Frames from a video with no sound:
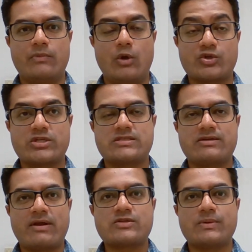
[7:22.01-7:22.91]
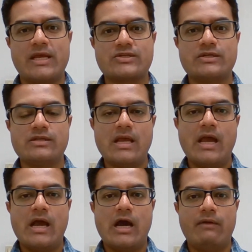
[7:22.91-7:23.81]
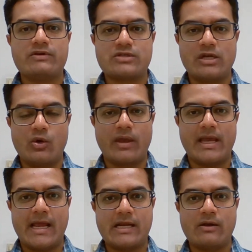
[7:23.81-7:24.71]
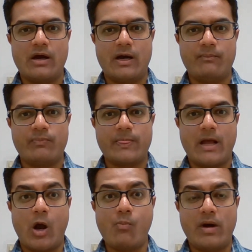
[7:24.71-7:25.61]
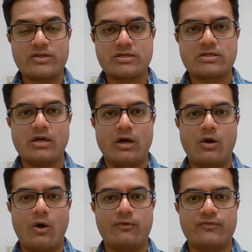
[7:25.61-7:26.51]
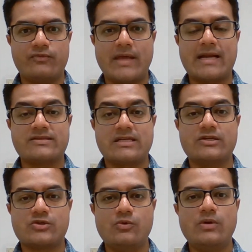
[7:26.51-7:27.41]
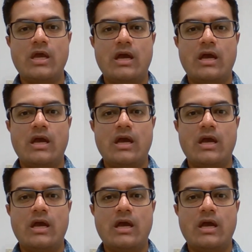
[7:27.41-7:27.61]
Logistics and transportation, we're still looking at how much of that is an issue.